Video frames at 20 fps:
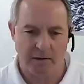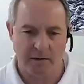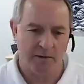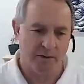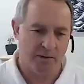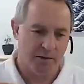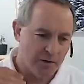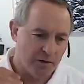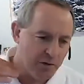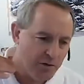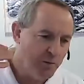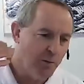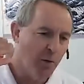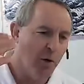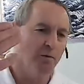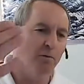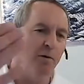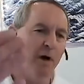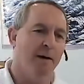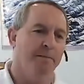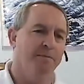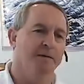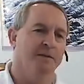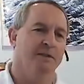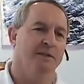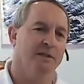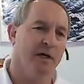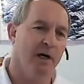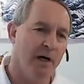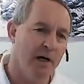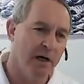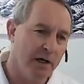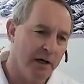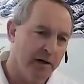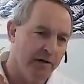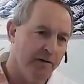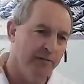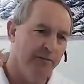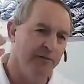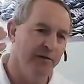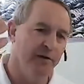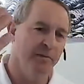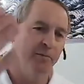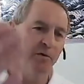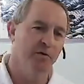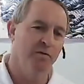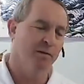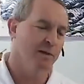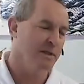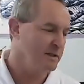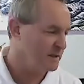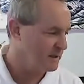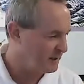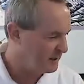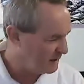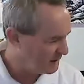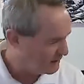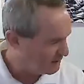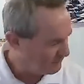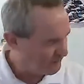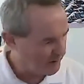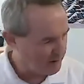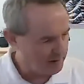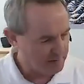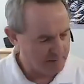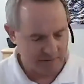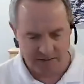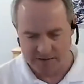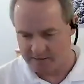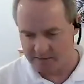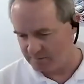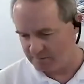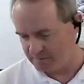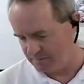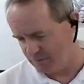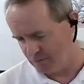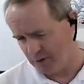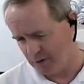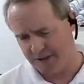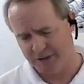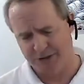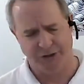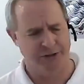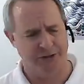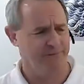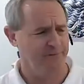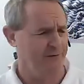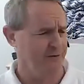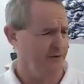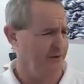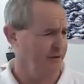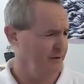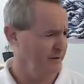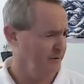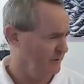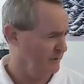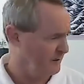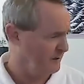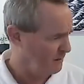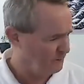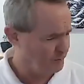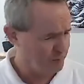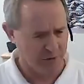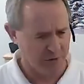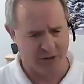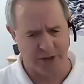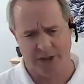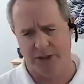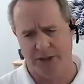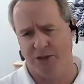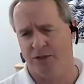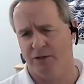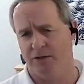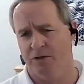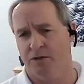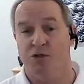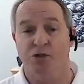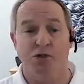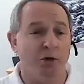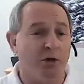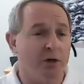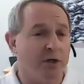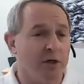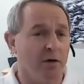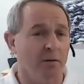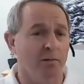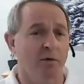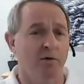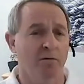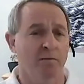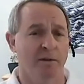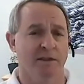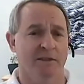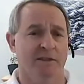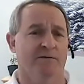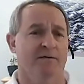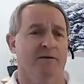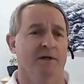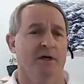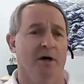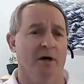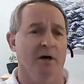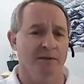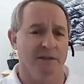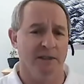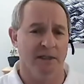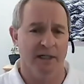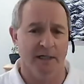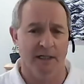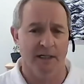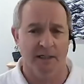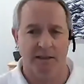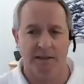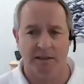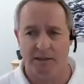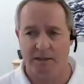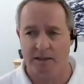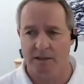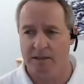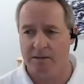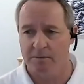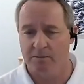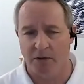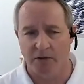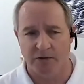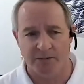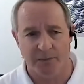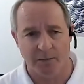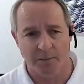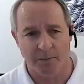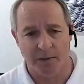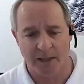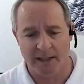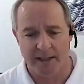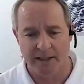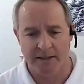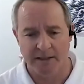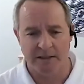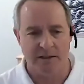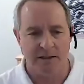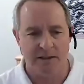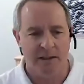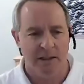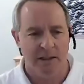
you, you do more reps of the movements. It, it involves weight shifting, hip rotation, circular movements of the arms and hands in multiple planes,